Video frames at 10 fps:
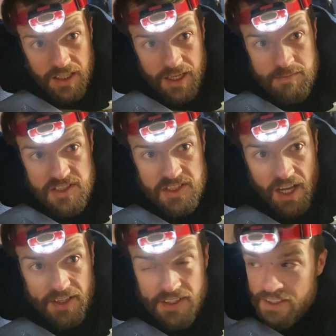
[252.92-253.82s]
I'm
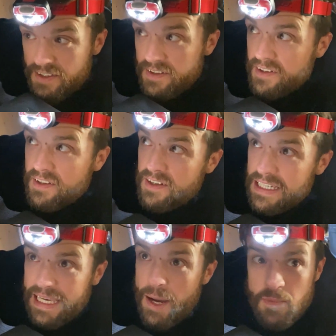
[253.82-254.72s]
stuck. I
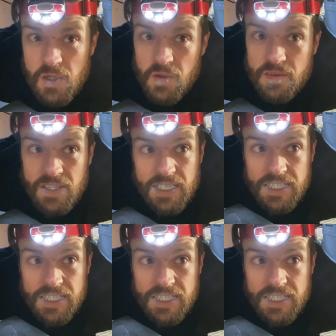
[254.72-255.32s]
can't move.